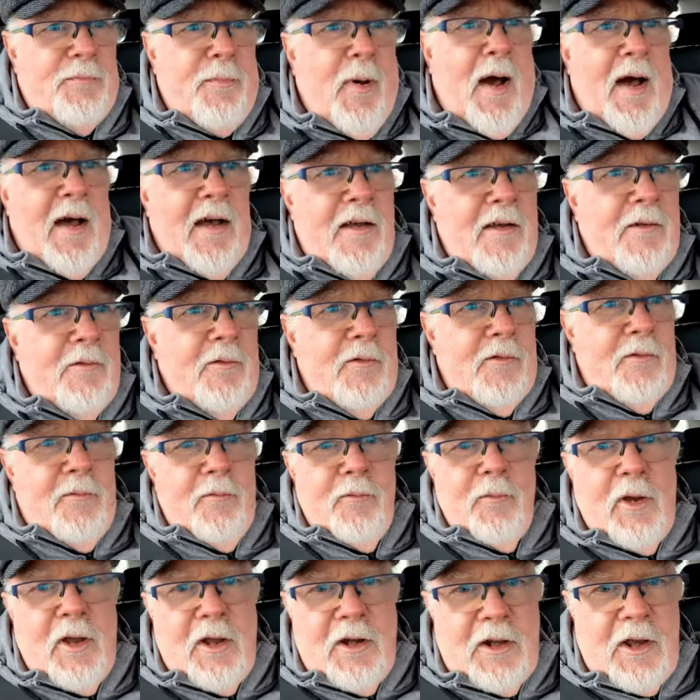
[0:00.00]
But
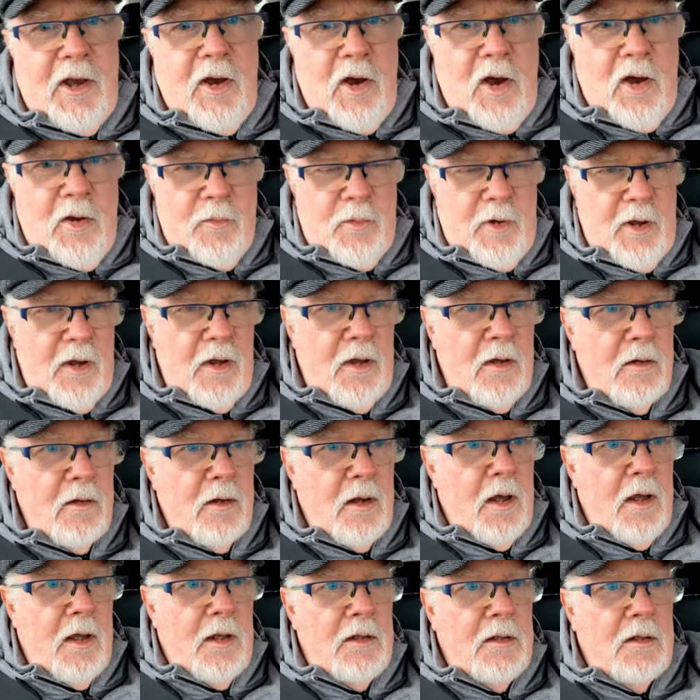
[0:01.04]
we're going to go home now.
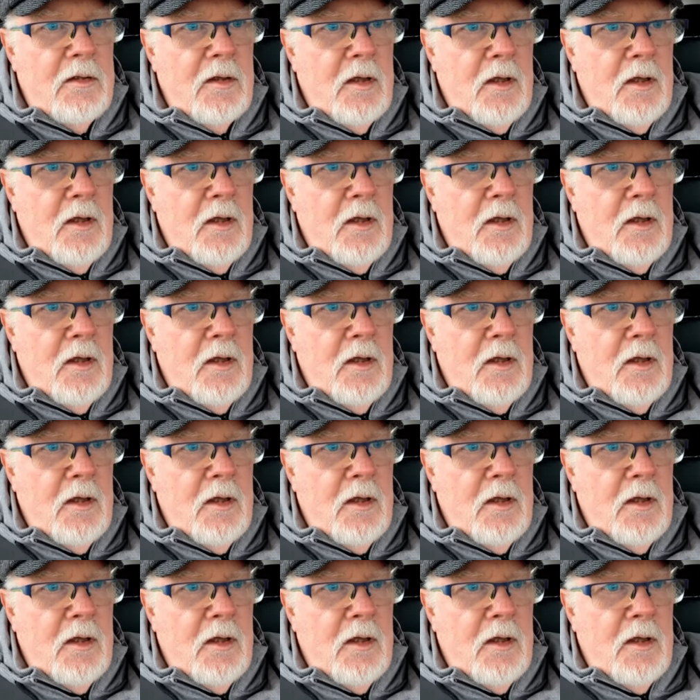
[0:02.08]
And